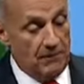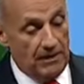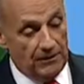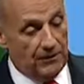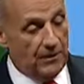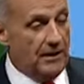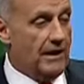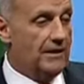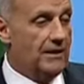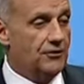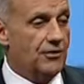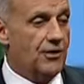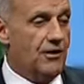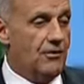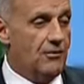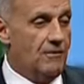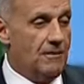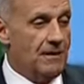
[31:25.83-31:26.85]
I said, "Yeah, let's
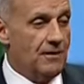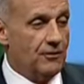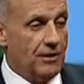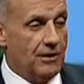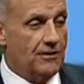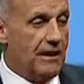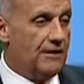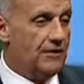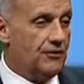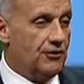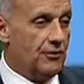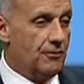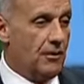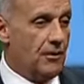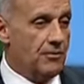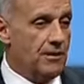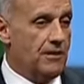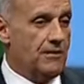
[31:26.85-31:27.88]
go." So I take the
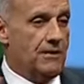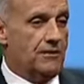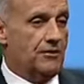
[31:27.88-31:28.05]
suburban.